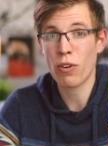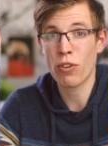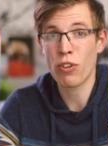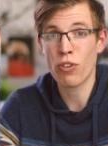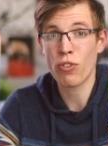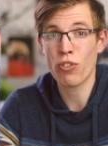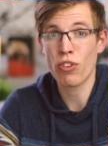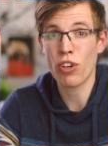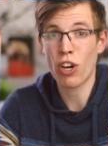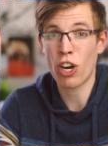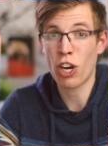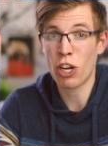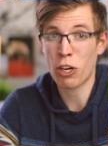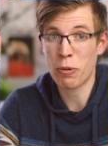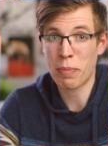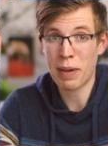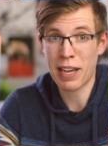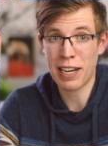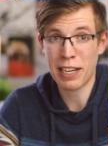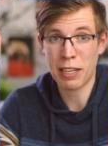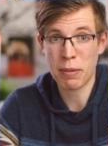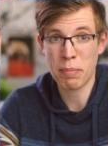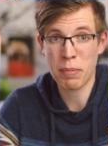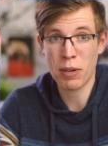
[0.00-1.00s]
using
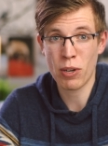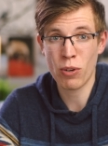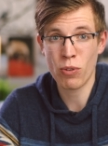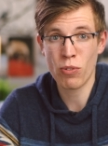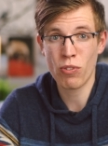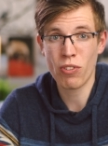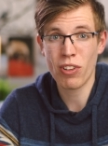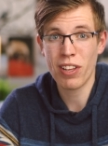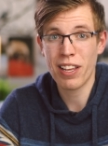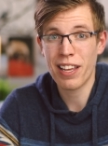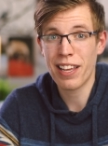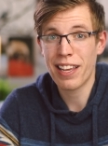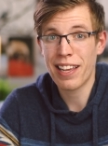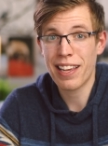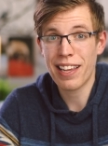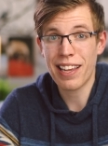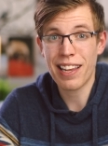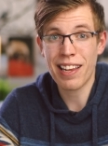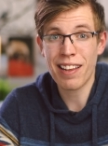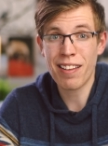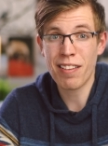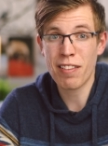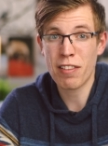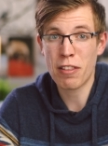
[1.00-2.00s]
automatic modes
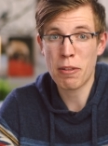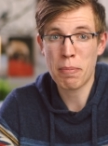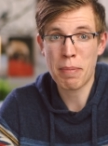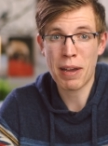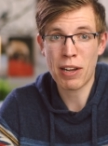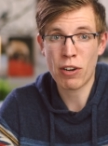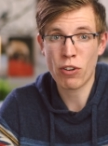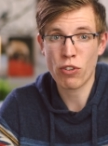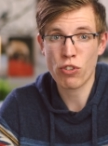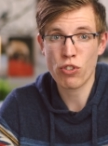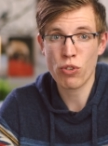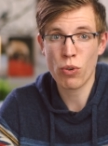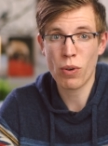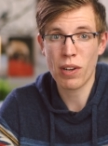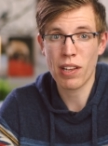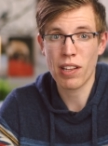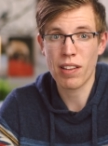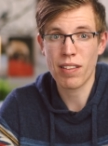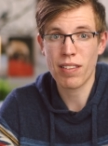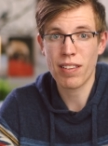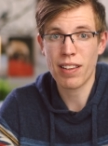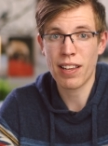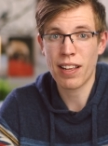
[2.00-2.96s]
is the better choice,